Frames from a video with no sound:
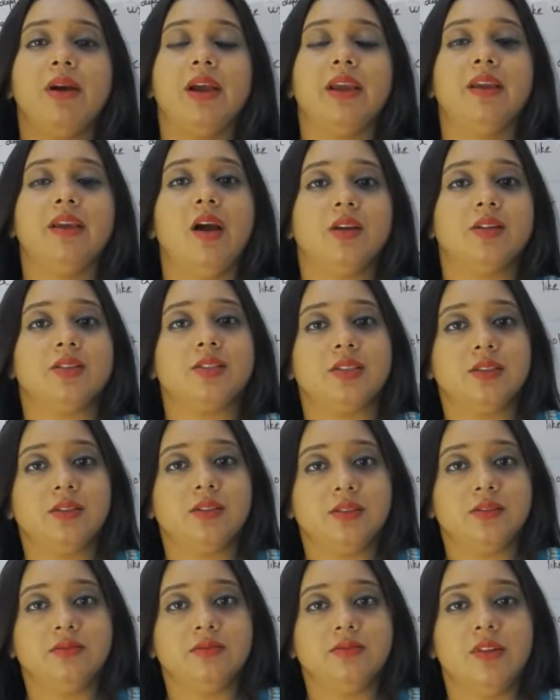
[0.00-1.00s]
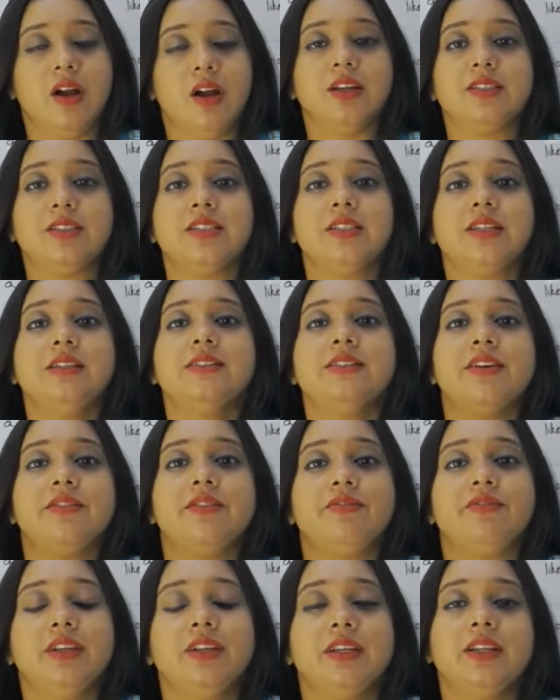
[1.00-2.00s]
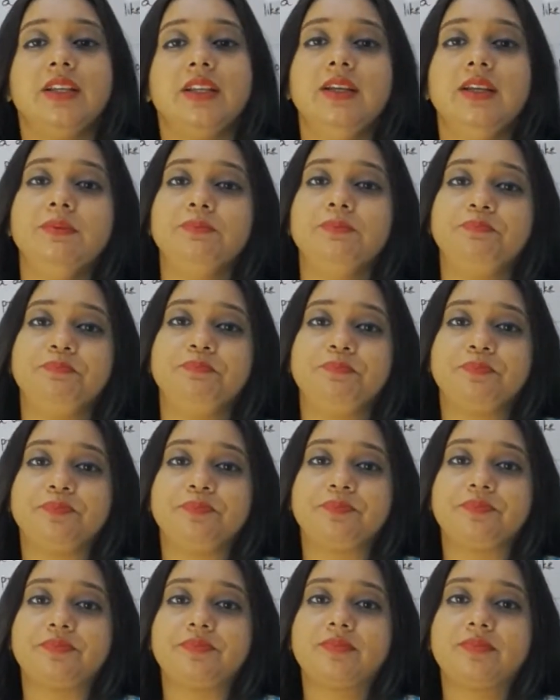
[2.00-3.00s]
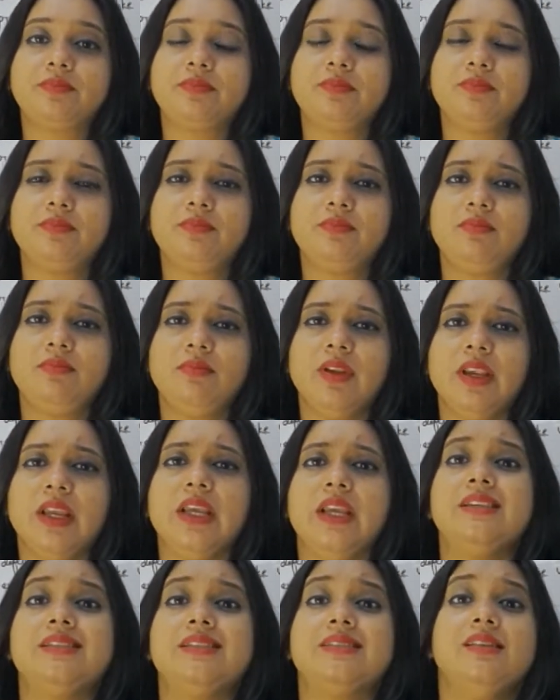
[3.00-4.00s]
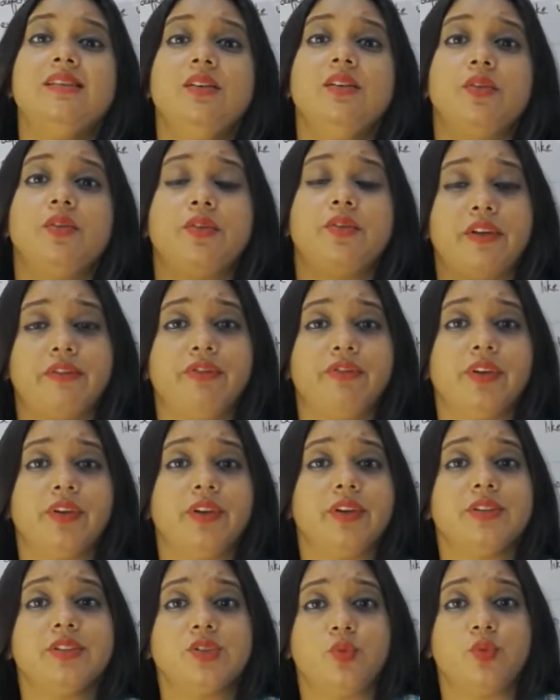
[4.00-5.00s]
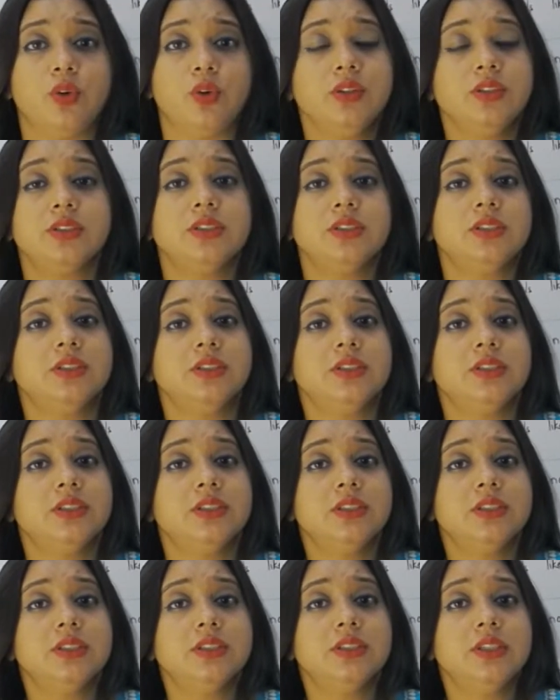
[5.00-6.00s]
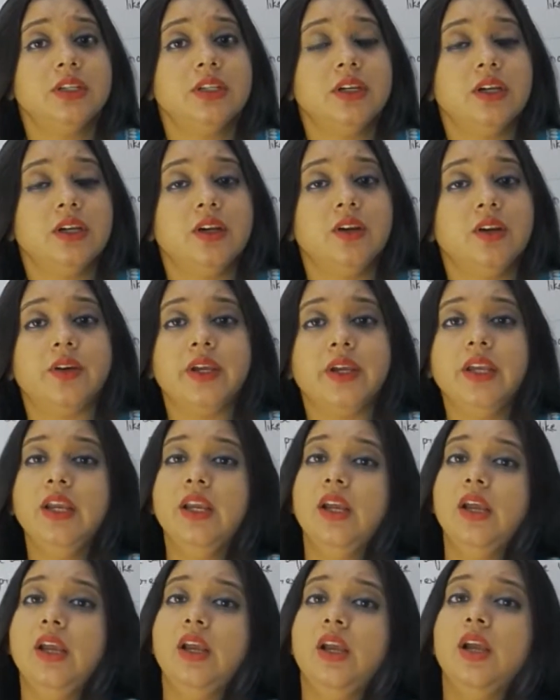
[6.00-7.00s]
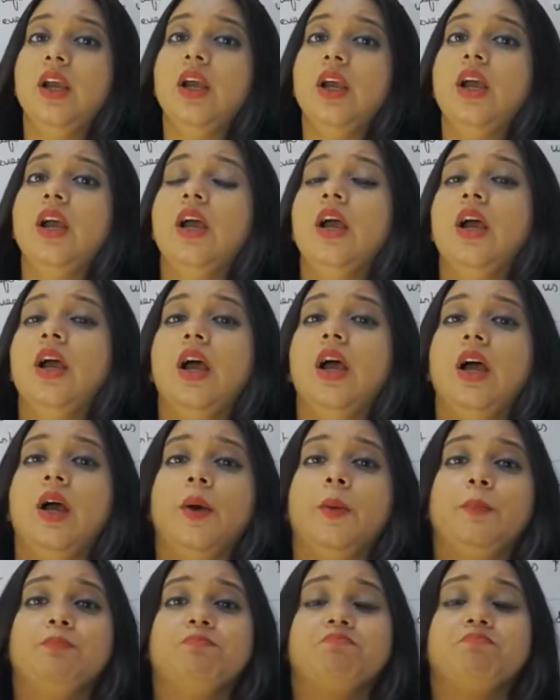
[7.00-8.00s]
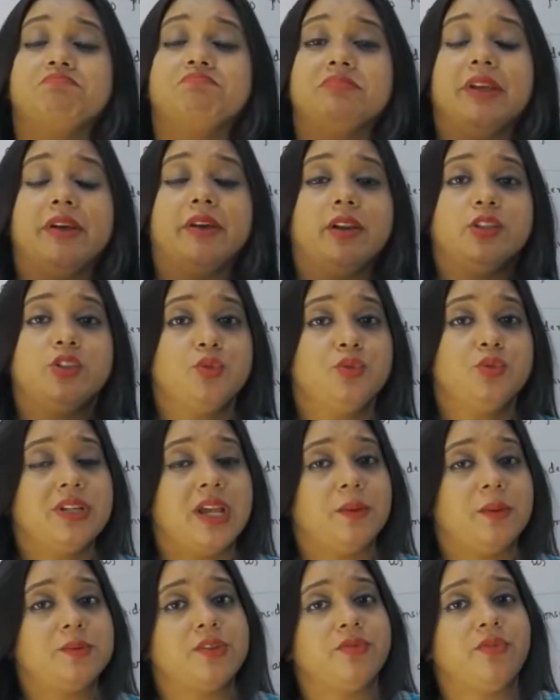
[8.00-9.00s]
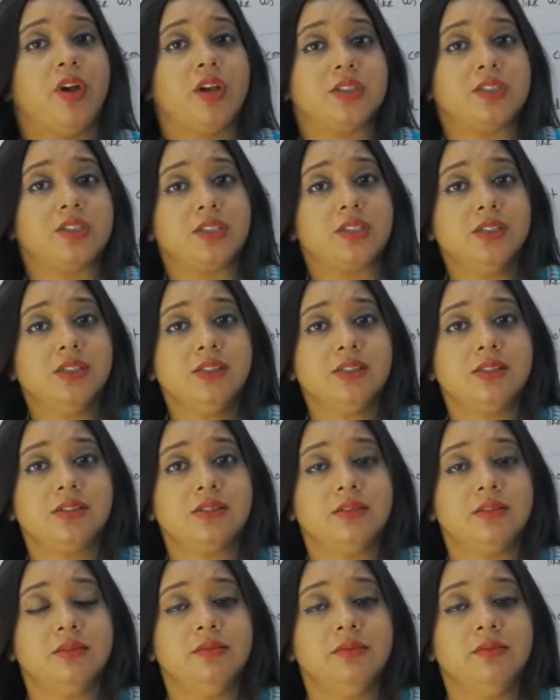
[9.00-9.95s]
article? Article definitely is a reference word. Okay. There are two types of articles: